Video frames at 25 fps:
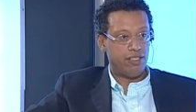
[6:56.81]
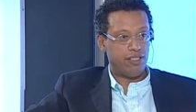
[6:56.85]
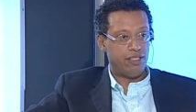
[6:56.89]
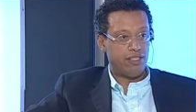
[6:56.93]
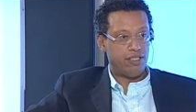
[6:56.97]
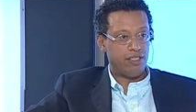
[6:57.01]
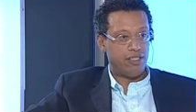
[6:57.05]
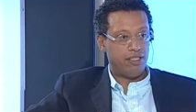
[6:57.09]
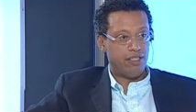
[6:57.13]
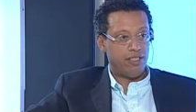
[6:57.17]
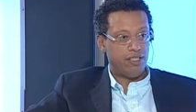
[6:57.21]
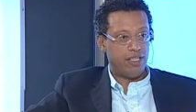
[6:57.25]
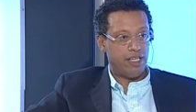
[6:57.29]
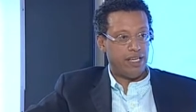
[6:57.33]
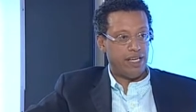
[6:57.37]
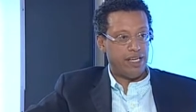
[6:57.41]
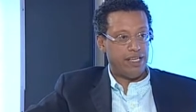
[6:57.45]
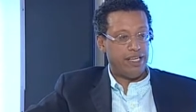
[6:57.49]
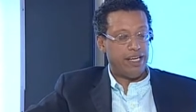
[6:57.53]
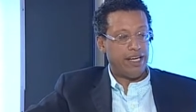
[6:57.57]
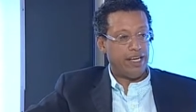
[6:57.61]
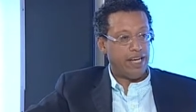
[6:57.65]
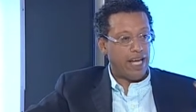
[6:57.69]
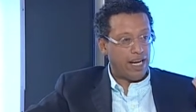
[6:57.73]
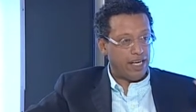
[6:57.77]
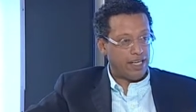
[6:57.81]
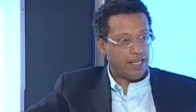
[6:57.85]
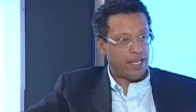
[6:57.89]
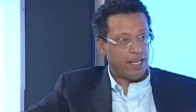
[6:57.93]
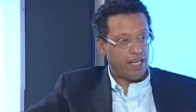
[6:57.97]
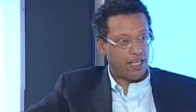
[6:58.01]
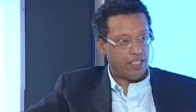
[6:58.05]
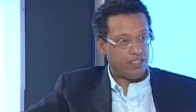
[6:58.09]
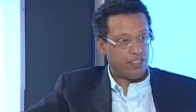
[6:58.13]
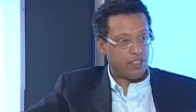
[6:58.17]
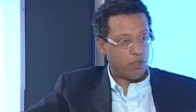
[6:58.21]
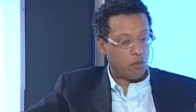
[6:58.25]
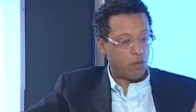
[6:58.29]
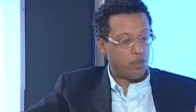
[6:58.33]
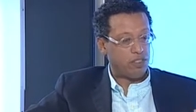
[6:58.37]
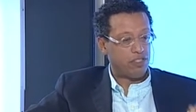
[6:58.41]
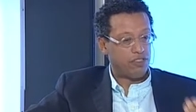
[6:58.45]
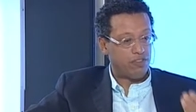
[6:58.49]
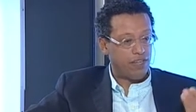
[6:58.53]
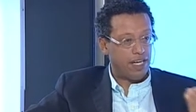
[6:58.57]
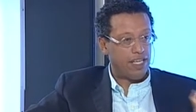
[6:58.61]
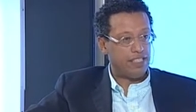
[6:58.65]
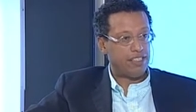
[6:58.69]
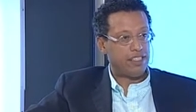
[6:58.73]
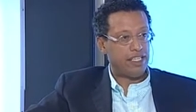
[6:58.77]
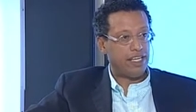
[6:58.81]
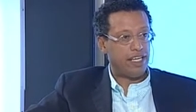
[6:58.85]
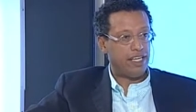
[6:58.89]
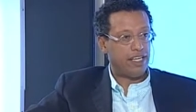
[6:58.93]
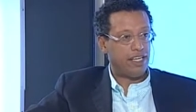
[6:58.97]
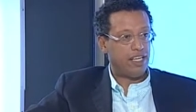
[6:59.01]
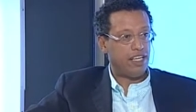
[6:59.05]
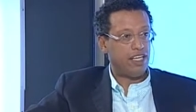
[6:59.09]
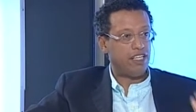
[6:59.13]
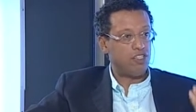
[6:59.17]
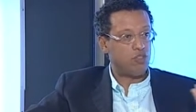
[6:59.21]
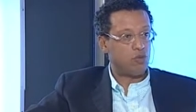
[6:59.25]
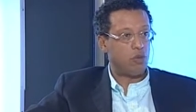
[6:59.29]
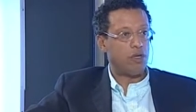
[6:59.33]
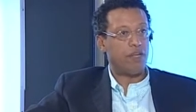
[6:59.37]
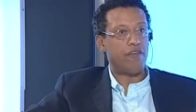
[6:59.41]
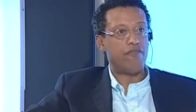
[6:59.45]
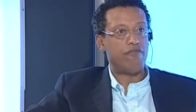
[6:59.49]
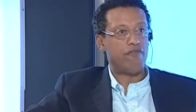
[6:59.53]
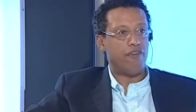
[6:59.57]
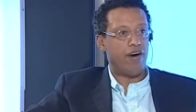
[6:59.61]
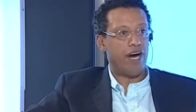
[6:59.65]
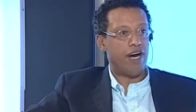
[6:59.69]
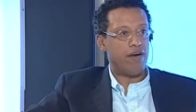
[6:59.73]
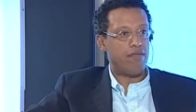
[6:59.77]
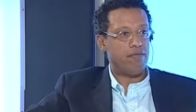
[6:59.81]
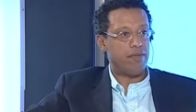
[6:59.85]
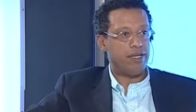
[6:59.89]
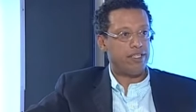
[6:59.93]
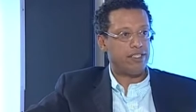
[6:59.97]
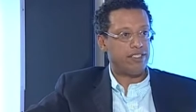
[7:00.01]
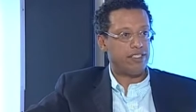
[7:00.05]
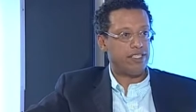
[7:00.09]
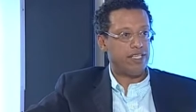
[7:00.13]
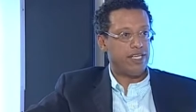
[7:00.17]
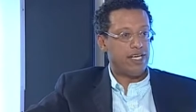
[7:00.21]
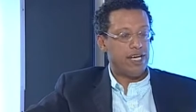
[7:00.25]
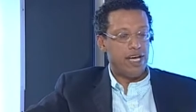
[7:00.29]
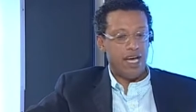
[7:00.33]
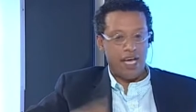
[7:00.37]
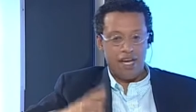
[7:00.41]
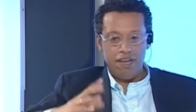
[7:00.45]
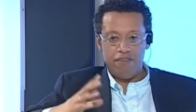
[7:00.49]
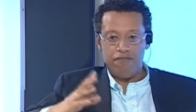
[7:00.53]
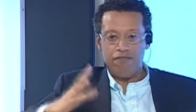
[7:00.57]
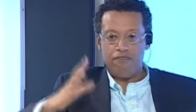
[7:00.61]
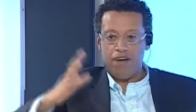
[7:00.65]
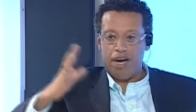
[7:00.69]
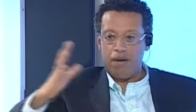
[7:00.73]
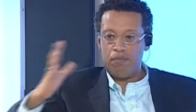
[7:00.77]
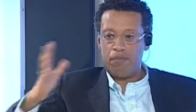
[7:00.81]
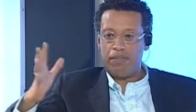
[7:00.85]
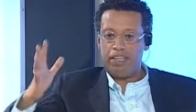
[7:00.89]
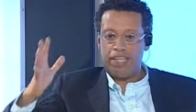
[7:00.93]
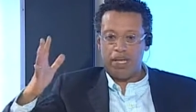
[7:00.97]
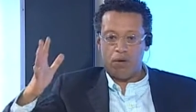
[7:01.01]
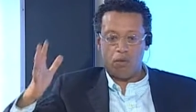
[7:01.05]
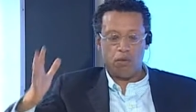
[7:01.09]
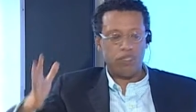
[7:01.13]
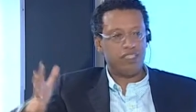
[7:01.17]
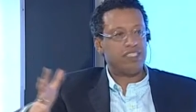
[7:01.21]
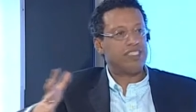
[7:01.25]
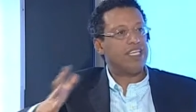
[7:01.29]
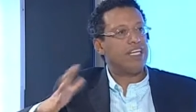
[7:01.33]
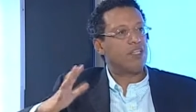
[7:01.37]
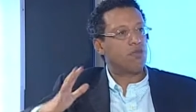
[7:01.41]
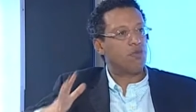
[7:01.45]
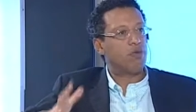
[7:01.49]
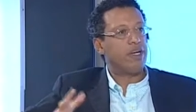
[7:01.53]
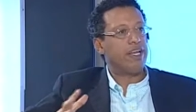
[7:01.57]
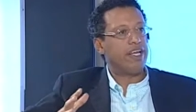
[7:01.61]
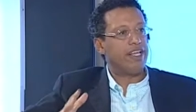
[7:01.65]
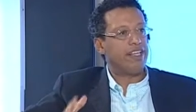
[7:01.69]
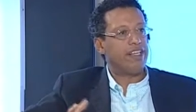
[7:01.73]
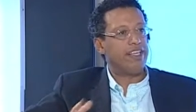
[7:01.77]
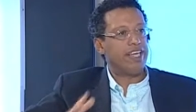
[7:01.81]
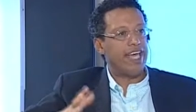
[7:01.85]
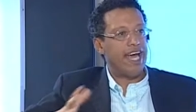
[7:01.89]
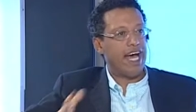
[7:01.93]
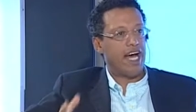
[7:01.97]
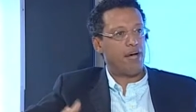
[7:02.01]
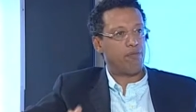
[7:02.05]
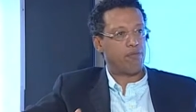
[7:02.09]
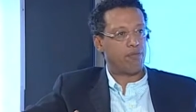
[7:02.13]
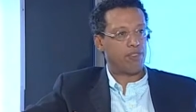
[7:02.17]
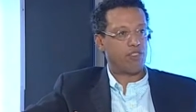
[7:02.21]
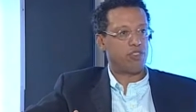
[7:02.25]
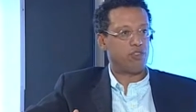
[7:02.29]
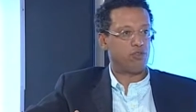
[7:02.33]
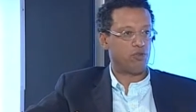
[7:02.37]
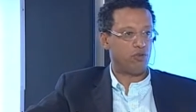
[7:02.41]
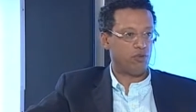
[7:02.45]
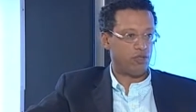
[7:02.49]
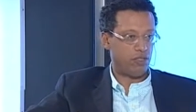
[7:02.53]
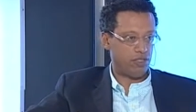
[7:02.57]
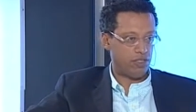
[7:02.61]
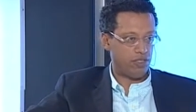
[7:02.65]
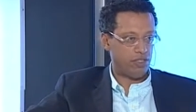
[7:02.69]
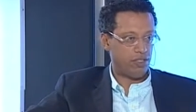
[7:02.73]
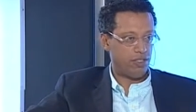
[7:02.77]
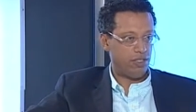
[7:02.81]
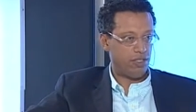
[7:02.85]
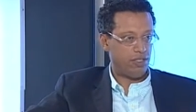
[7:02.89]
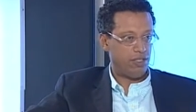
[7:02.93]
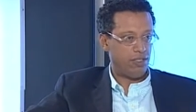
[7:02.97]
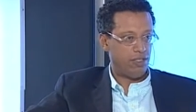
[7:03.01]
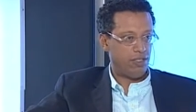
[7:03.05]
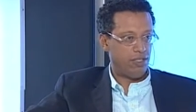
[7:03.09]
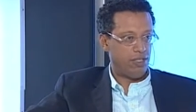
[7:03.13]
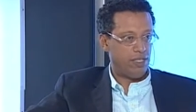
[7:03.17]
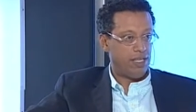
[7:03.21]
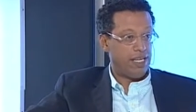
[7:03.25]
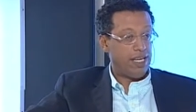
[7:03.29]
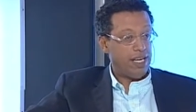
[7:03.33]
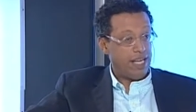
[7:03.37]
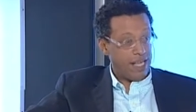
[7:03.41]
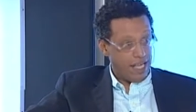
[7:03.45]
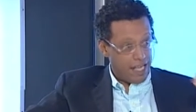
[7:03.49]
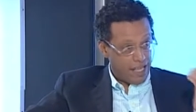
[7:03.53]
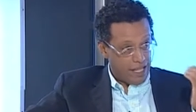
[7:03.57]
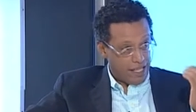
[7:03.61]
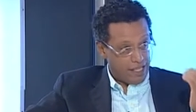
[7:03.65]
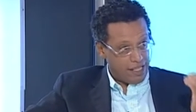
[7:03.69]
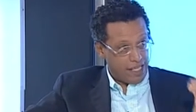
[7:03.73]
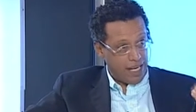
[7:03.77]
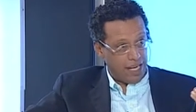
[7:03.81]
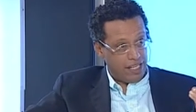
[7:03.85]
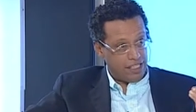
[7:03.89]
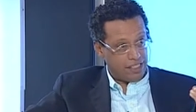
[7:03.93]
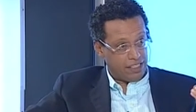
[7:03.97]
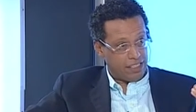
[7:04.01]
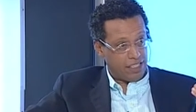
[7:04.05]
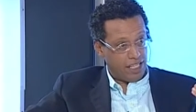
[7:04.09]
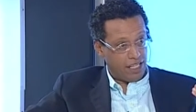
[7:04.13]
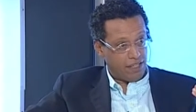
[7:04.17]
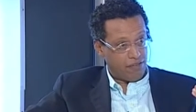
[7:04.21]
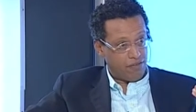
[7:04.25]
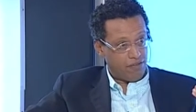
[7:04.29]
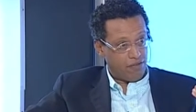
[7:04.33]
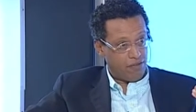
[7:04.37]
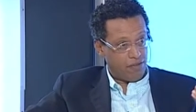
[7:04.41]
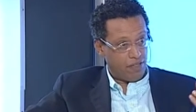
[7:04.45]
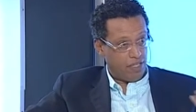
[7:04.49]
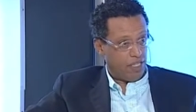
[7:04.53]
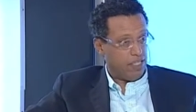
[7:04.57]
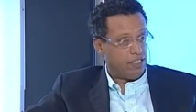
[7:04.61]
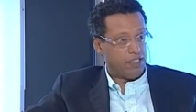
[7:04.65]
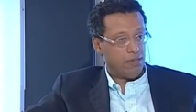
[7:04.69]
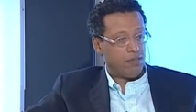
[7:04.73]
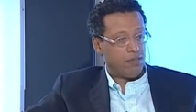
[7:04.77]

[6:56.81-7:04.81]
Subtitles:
And that culture was translated into an environment that was set within the Apple stores. That itself is a